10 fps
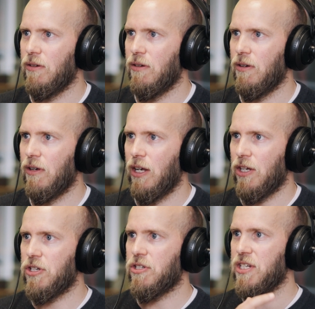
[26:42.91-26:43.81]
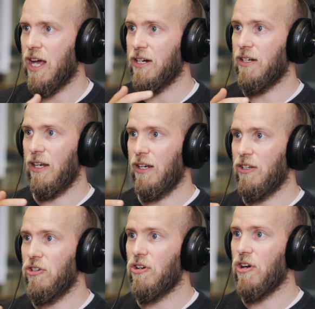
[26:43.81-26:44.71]
Mm. So suddenly
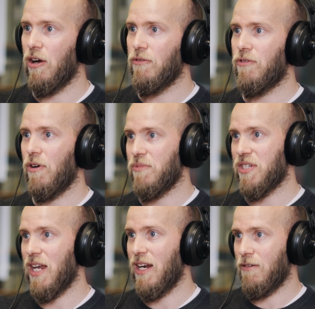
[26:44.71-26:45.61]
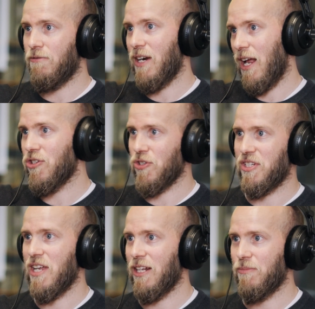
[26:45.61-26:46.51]
you go from selling financial
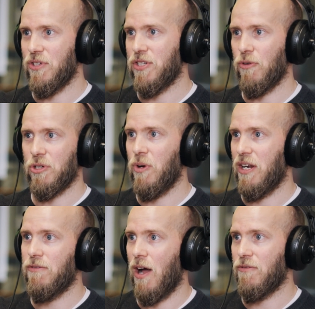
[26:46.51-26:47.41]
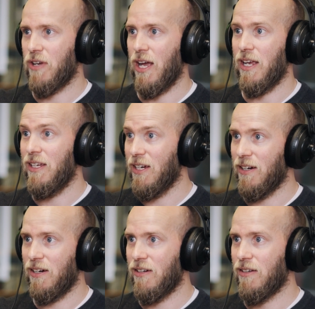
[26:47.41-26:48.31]
statements for 25k a
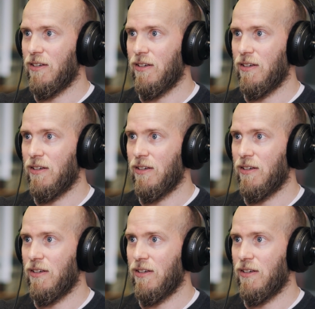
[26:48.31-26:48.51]
year